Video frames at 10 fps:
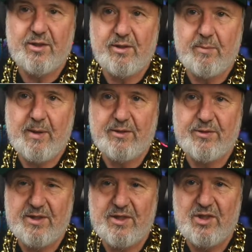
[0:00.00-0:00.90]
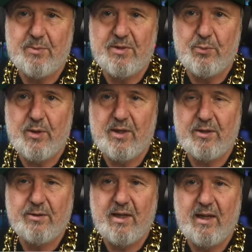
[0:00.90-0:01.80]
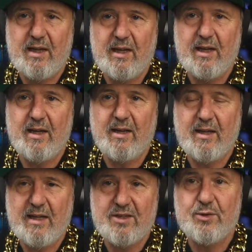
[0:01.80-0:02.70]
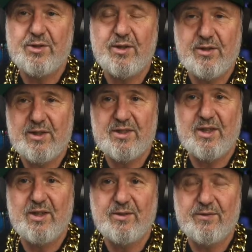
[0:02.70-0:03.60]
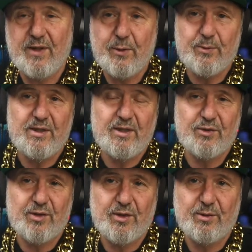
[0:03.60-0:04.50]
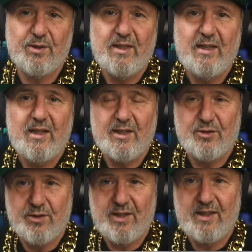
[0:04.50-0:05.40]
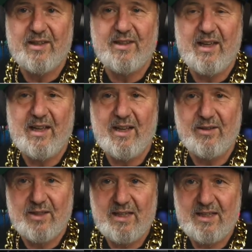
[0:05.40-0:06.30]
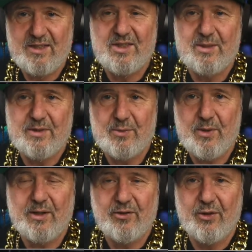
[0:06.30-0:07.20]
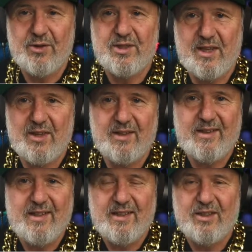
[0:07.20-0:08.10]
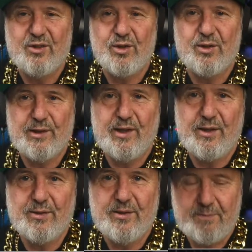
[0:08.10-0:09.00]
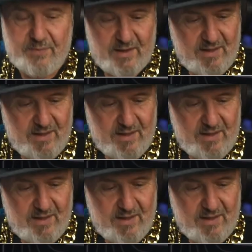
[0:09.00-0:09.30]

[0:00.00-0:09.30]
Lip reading: solar battery system as well. And it's also got its own frequency-controlled hydronic heating system as well. So it's another controlled load.